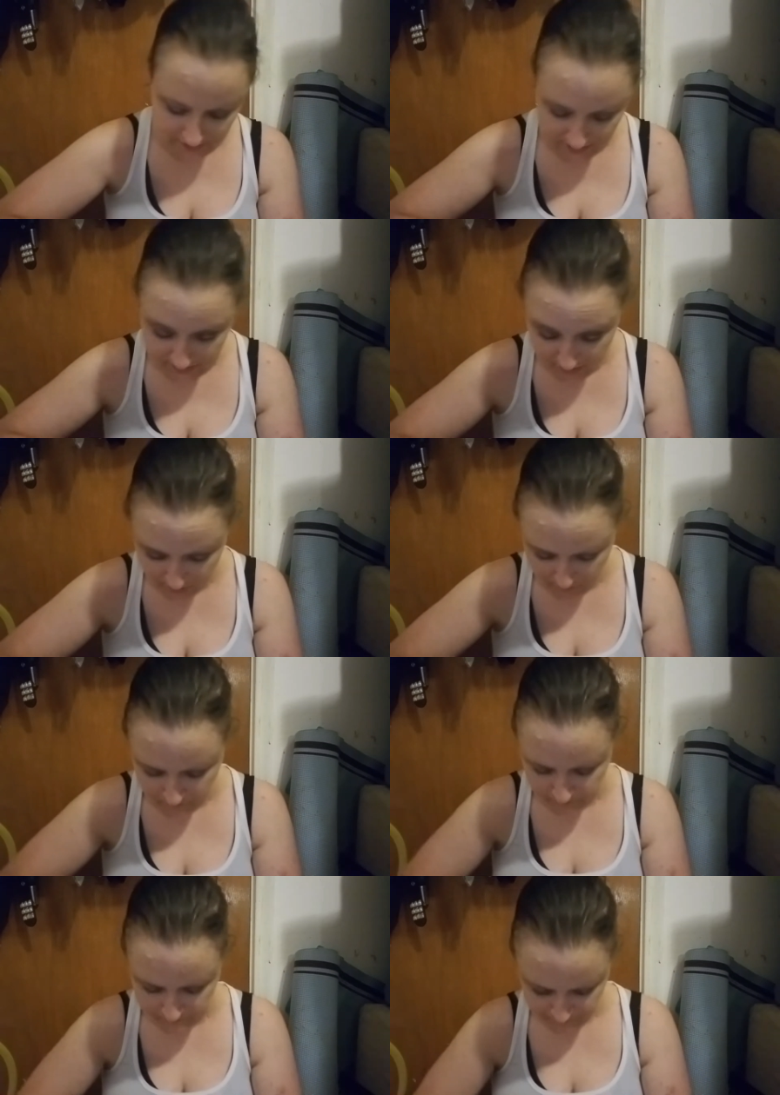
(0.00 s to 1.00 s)
in here.
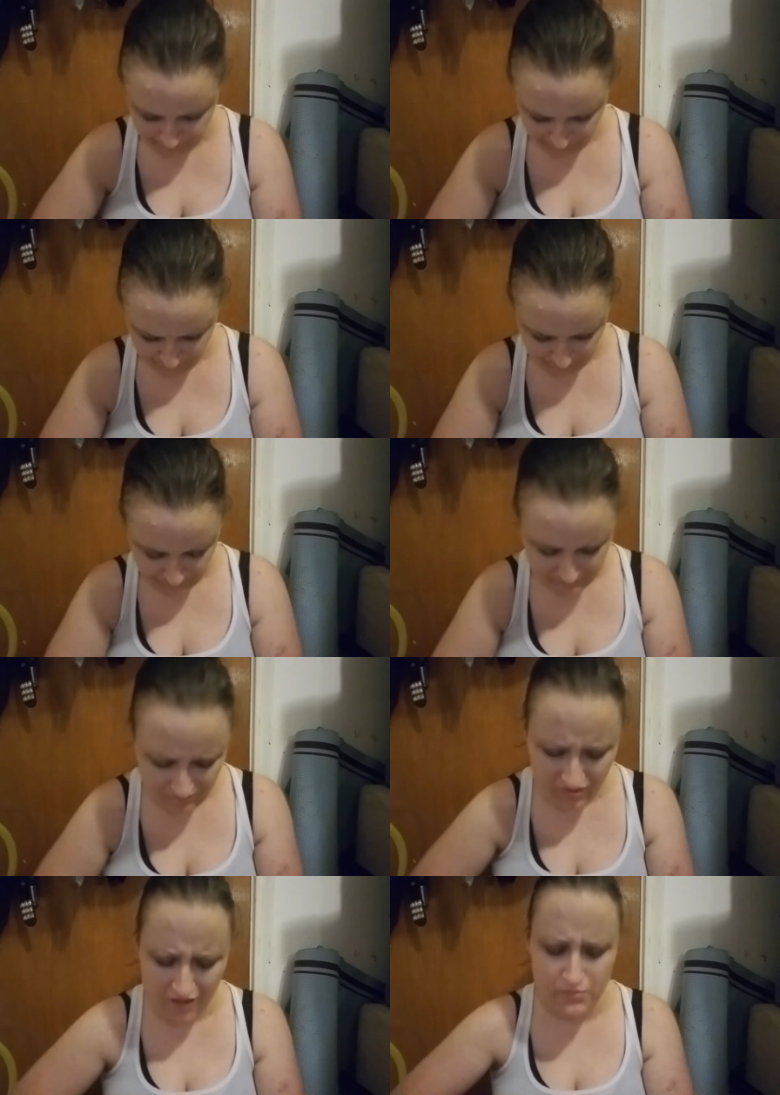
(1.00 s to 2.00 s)

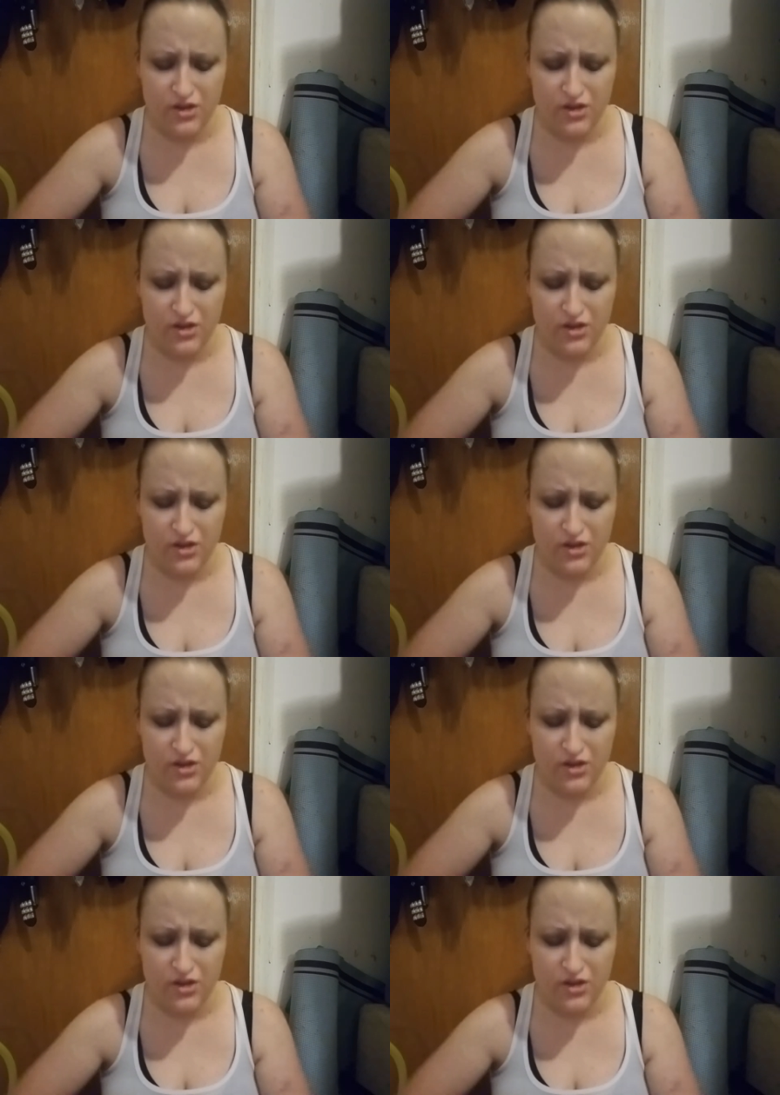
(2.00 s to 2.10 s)
I mean,